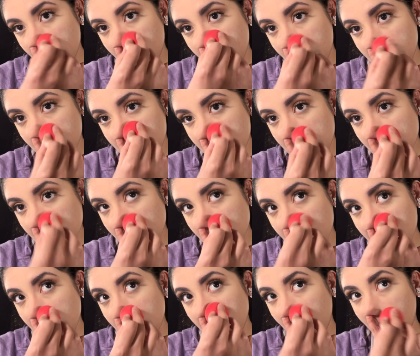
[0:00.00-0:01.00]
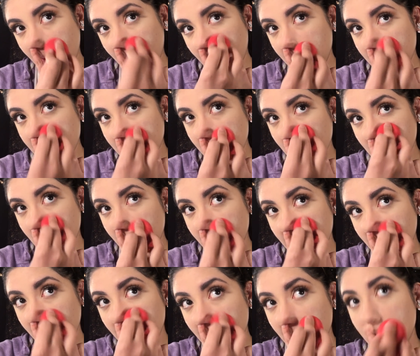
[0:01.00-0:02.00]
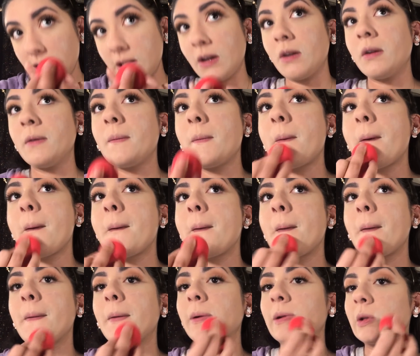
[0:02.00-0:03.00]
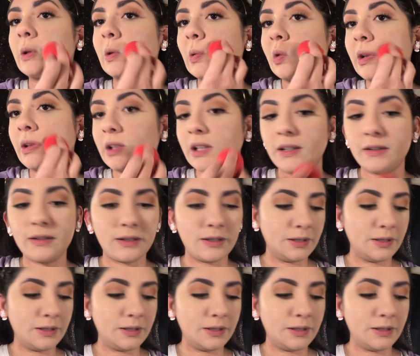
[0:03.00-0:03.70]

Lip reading: and set there, because I get oily right there, really oily.